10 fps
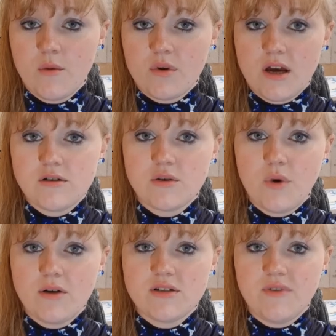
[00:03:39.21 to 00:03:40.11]
Without a
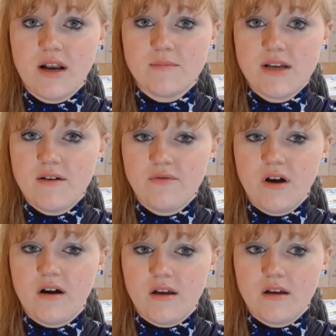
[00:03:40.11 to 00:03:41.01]
well-developed
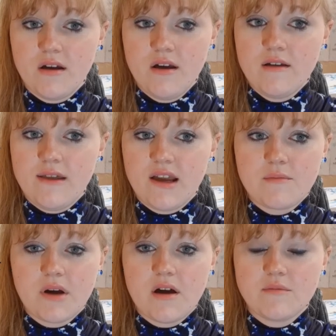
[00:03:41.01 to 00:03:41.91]
FI, they
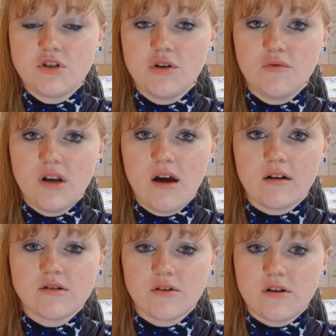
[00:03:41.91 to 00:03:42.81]
can become too
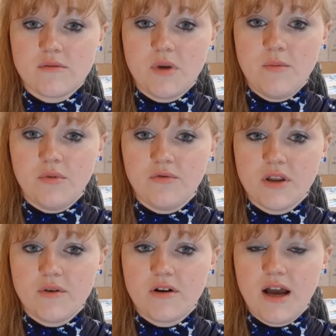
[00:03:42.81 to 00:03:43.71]
reliant on other people for
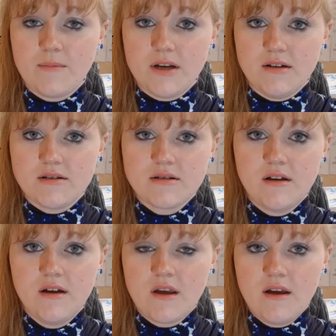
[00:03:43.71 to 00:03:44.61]
their own happiness,
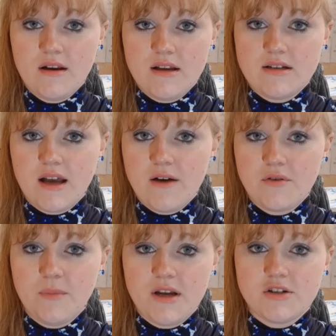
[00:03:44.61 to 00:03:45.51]
needing
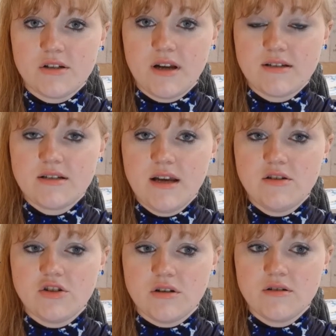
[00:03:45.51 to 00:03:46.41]
affirmation and
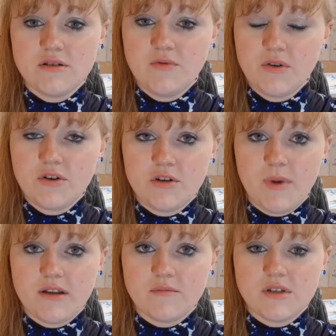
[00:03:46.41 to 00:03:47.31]
attention to feel good
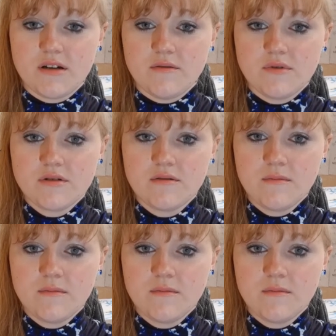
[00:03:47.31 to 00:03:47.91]
about themselves.